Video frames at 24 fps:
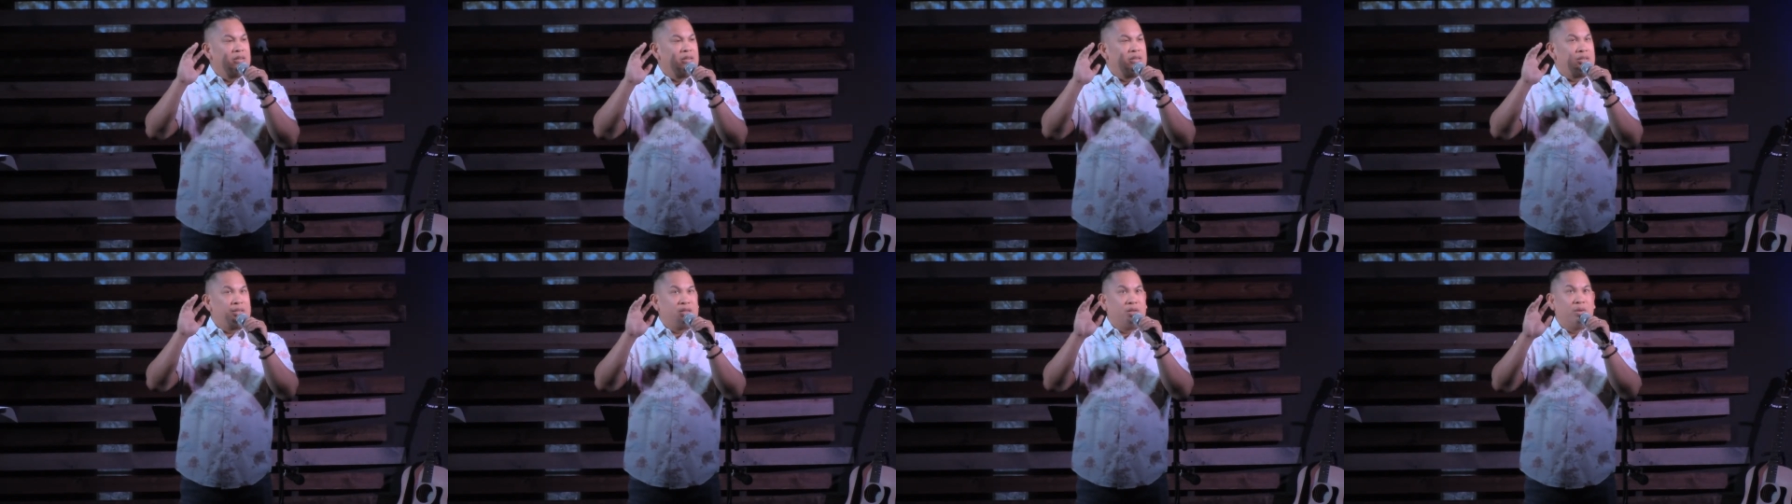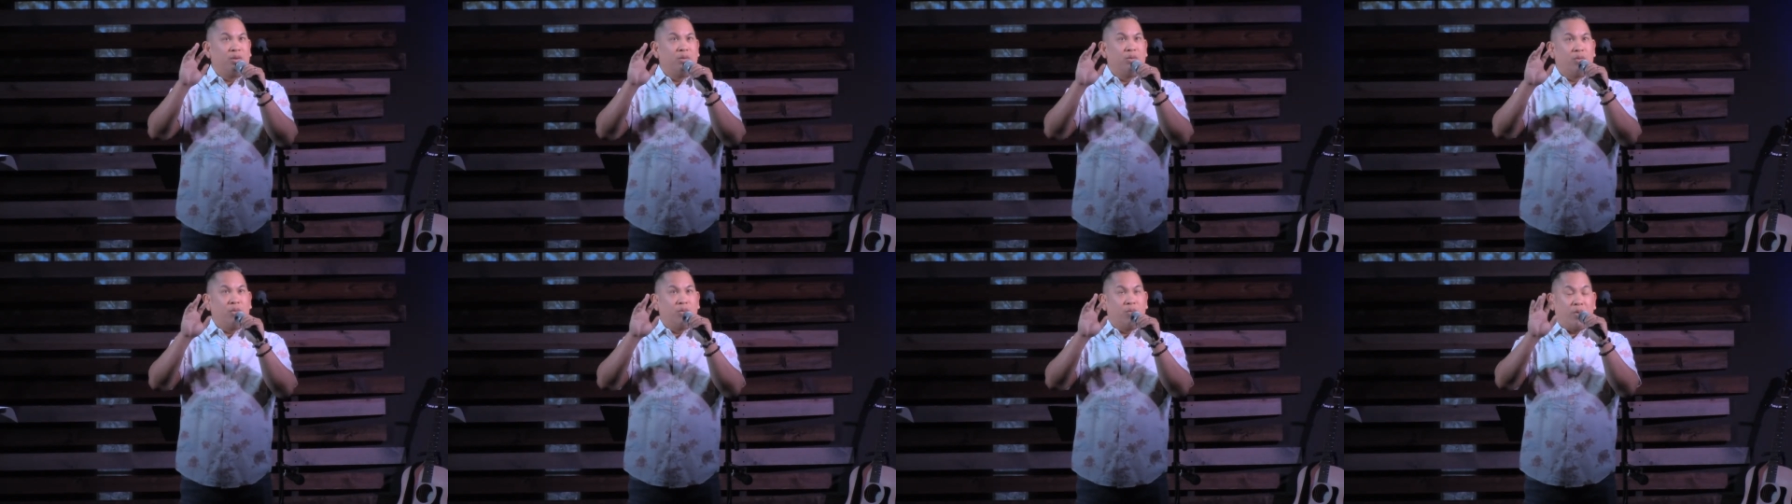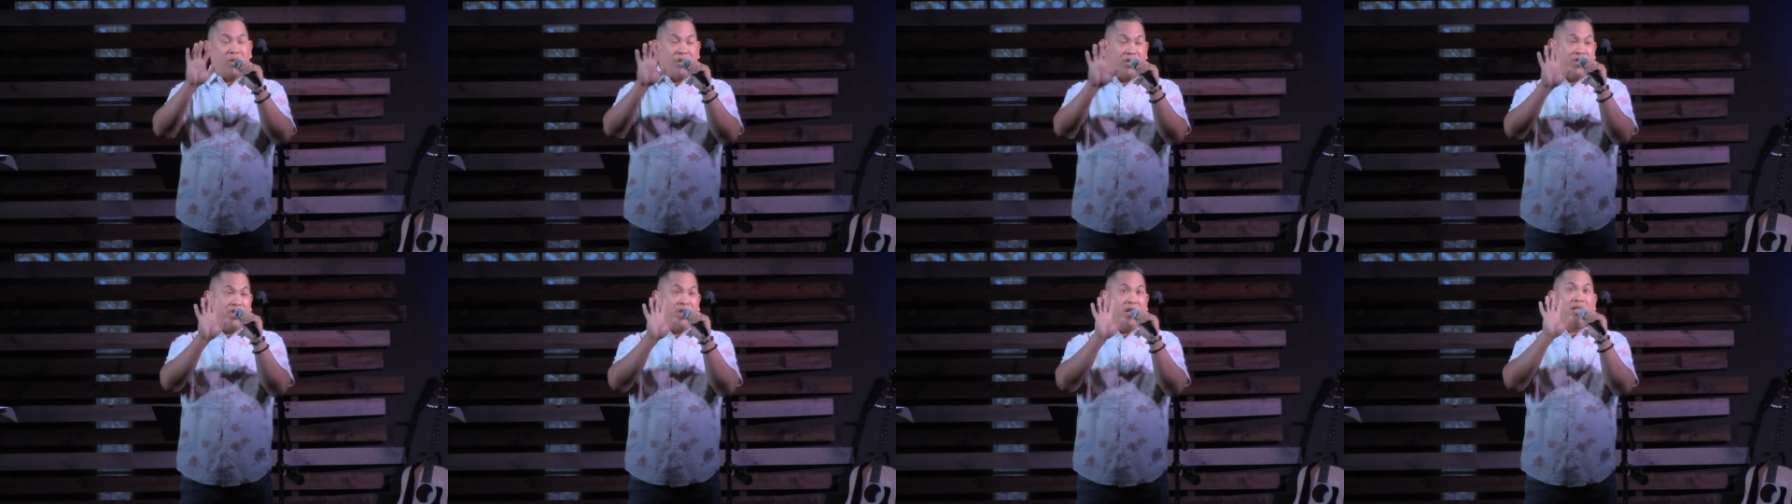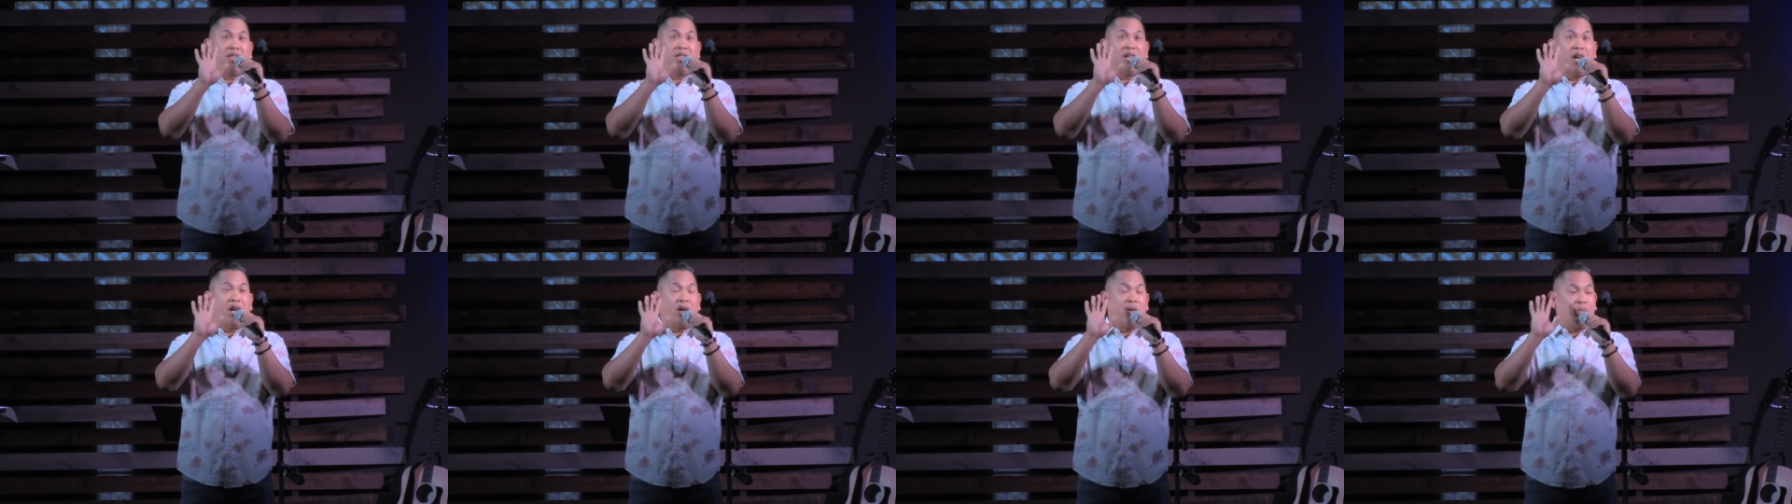to what she
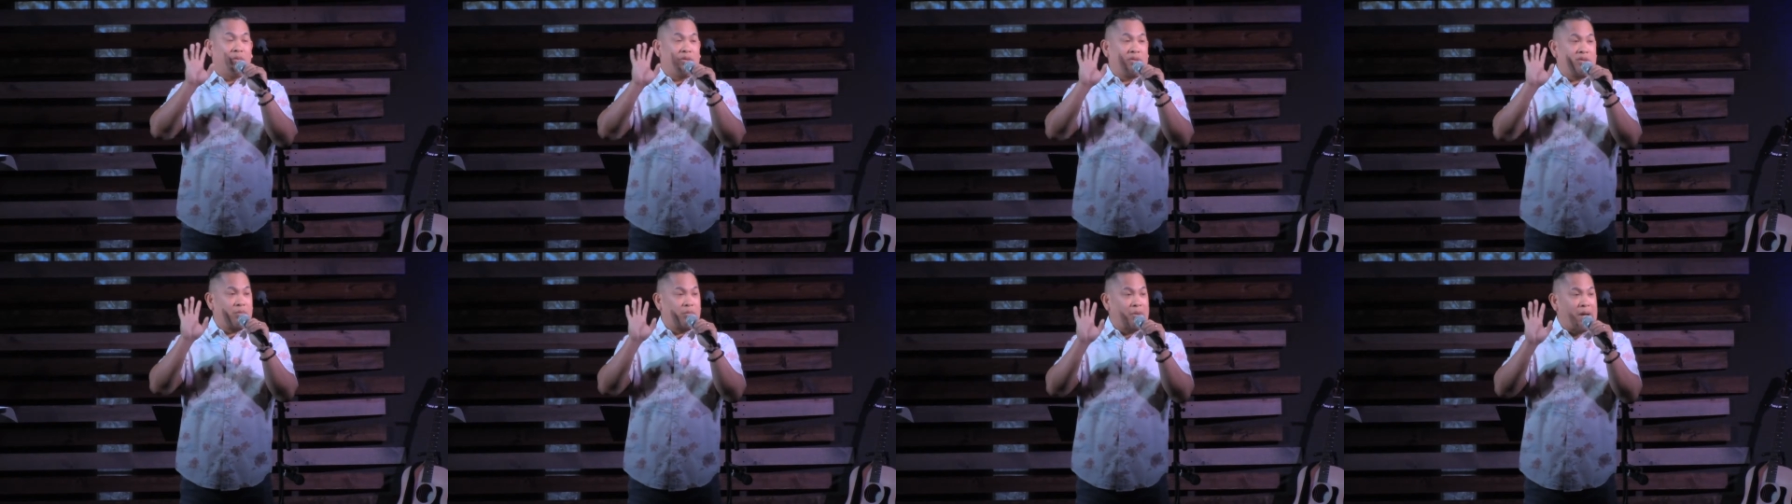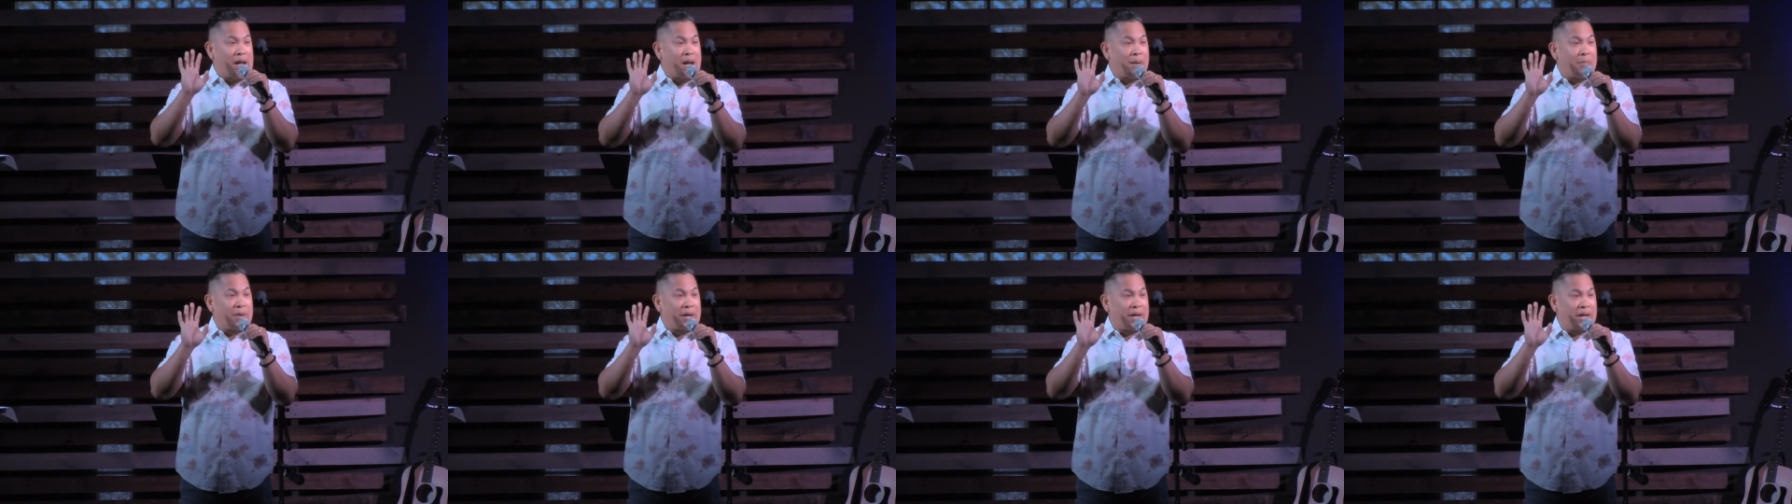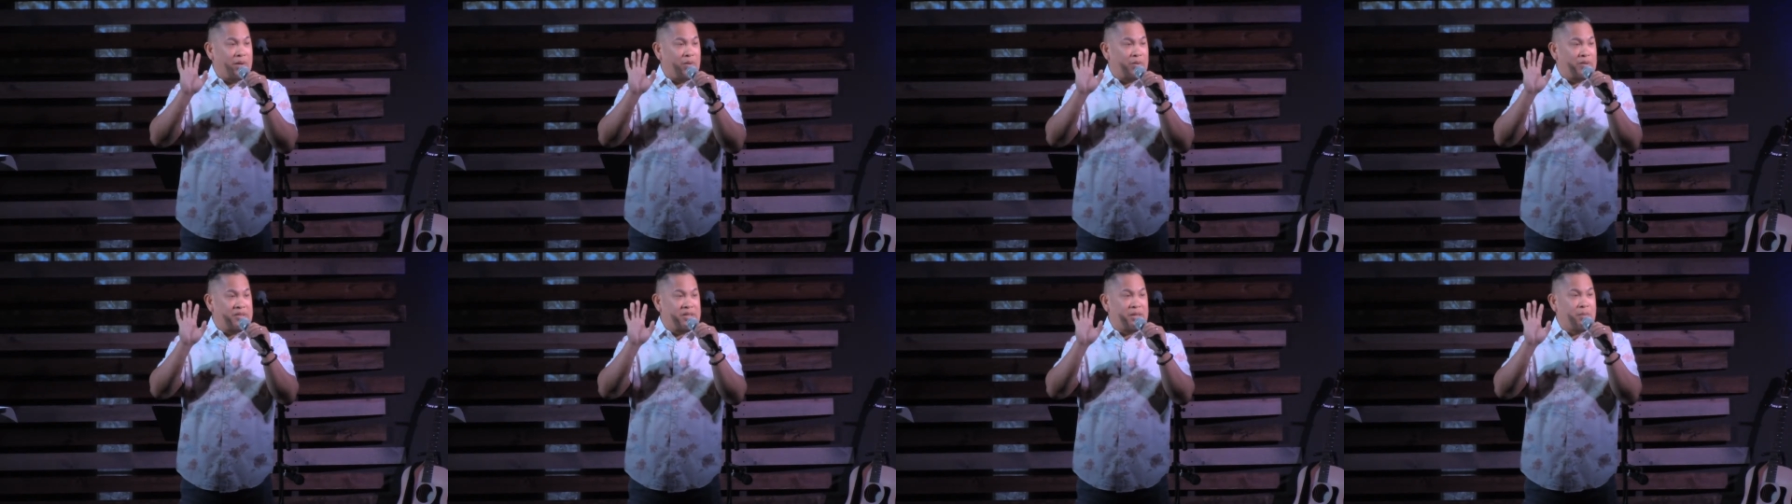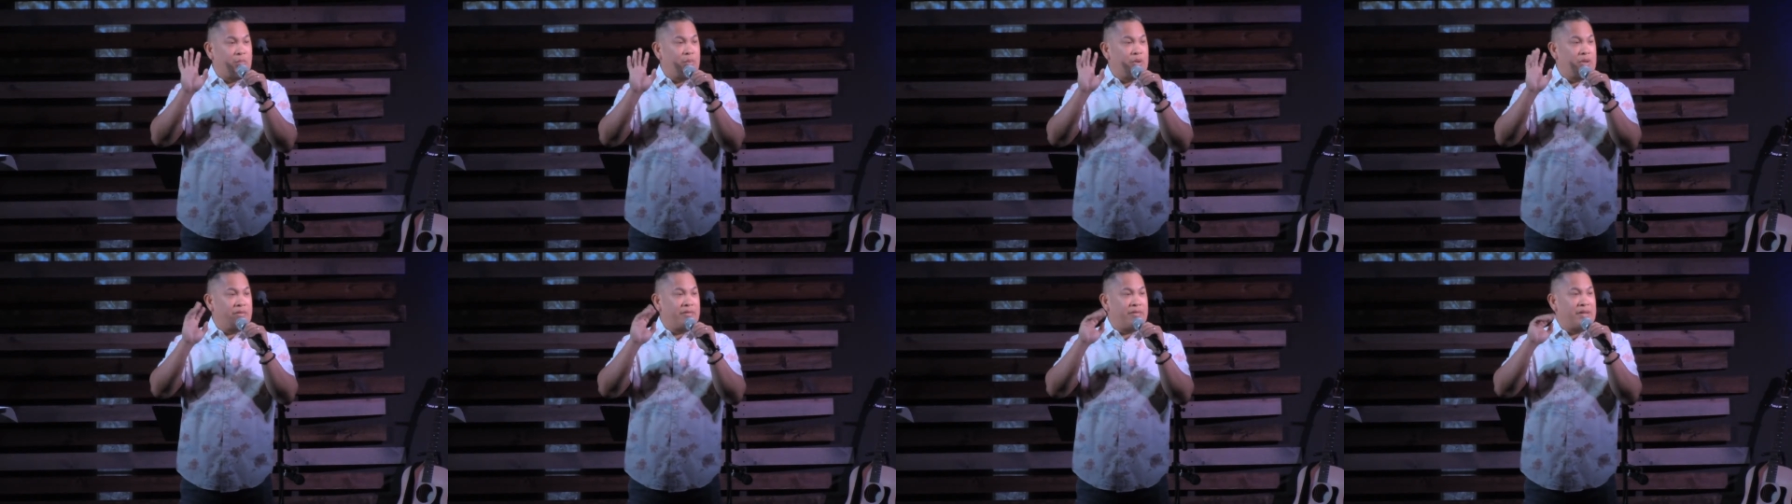thought was a rabbi or
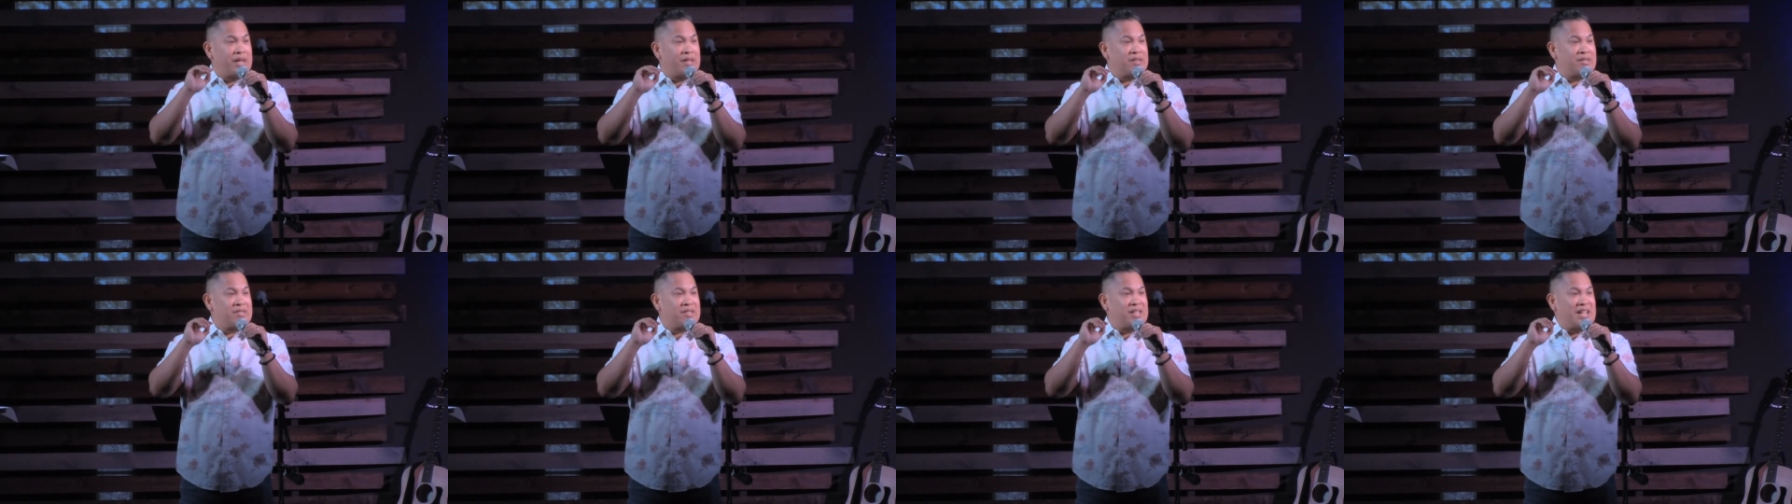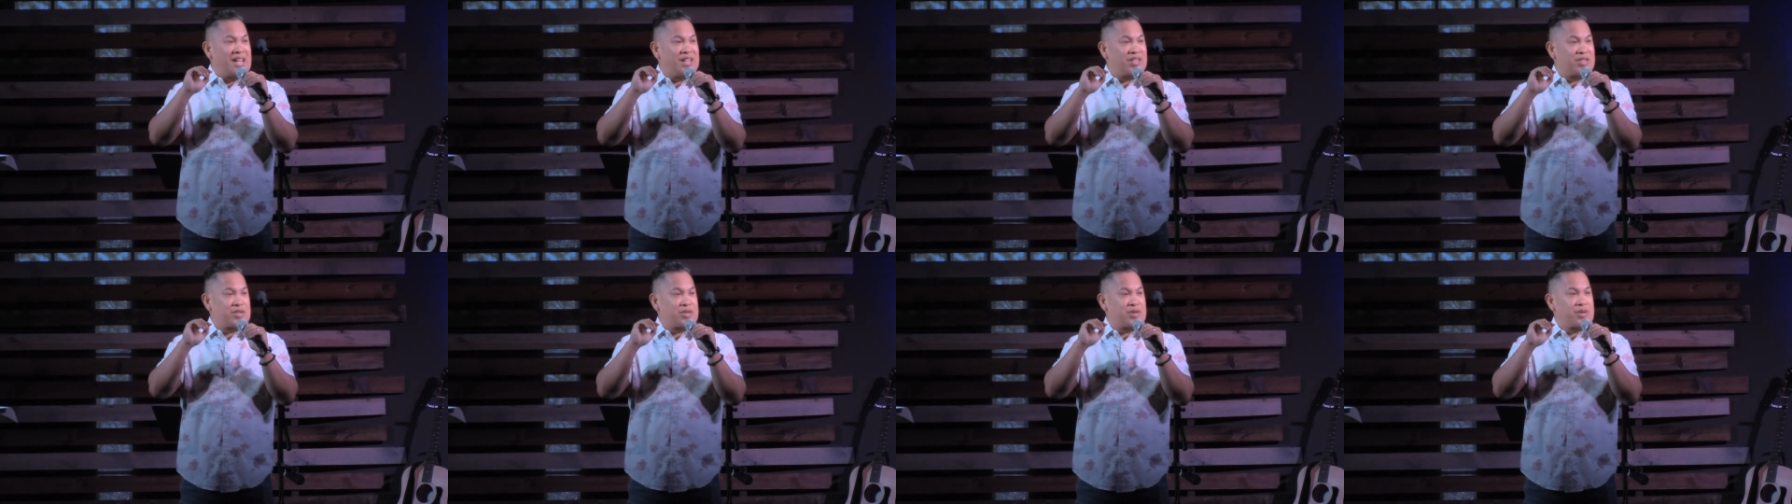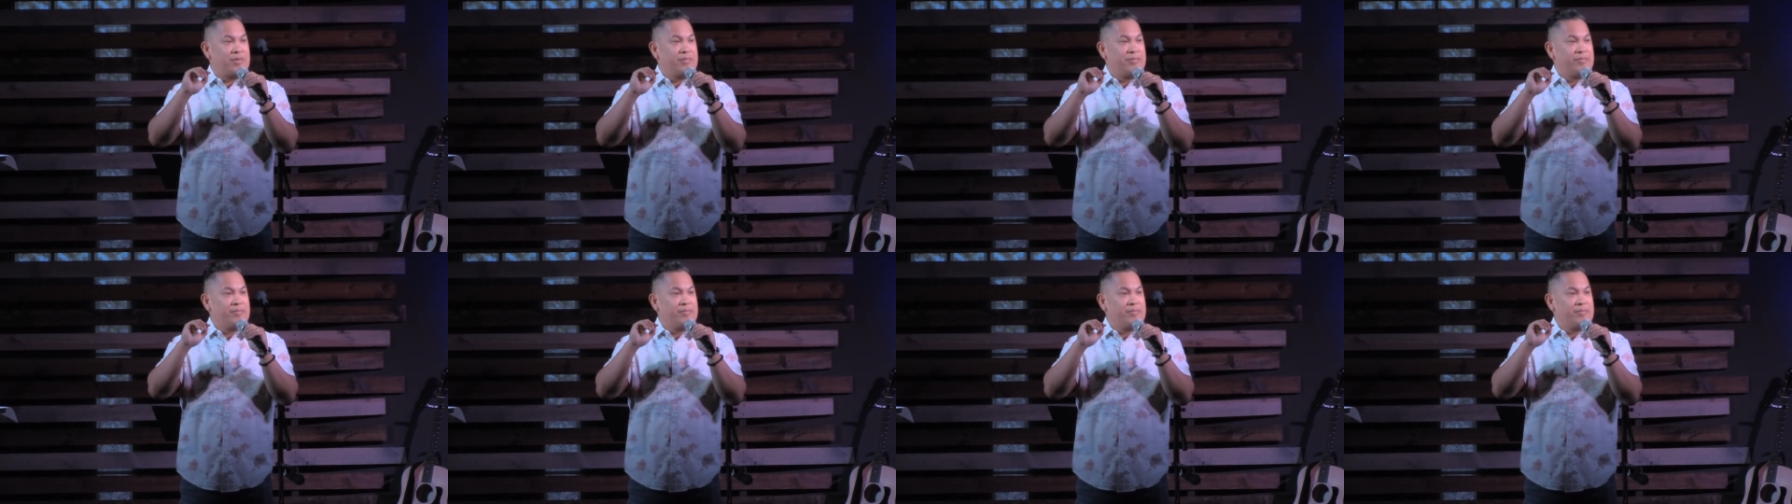someone of that stature.